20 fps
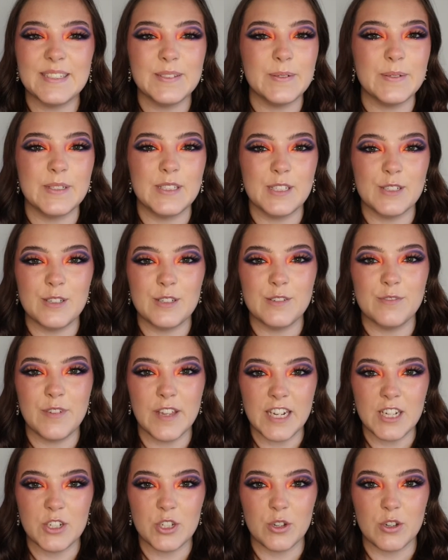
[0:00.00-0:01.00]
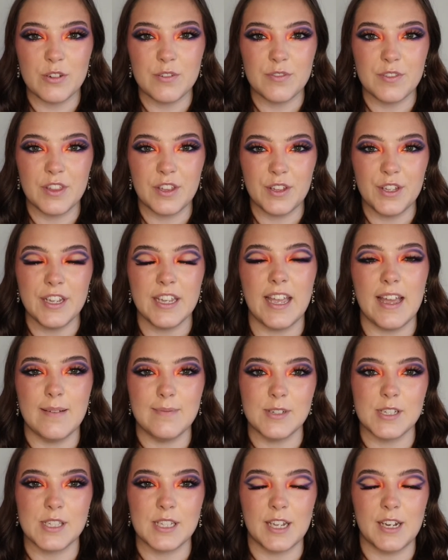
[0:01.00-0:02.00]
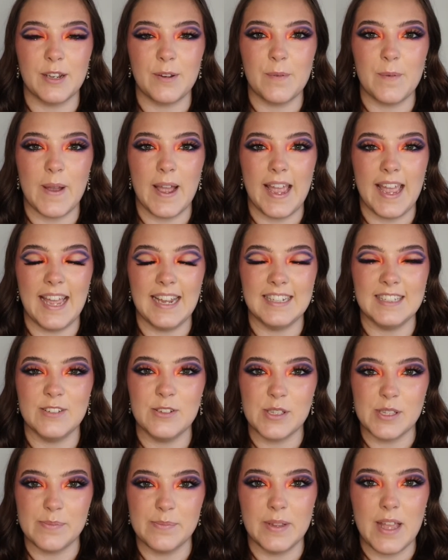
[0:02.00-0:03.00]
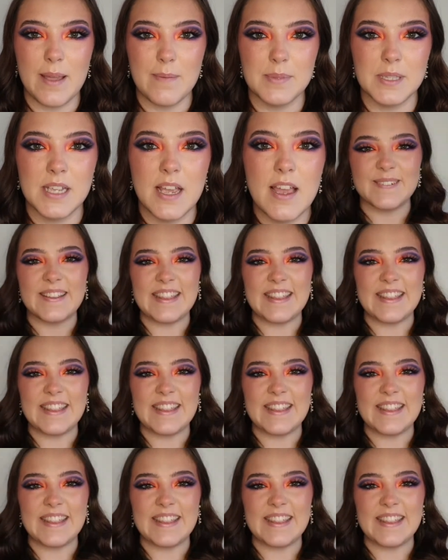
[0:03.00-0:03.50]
so to finish off the look, I'm just going to go ahead and do some lips.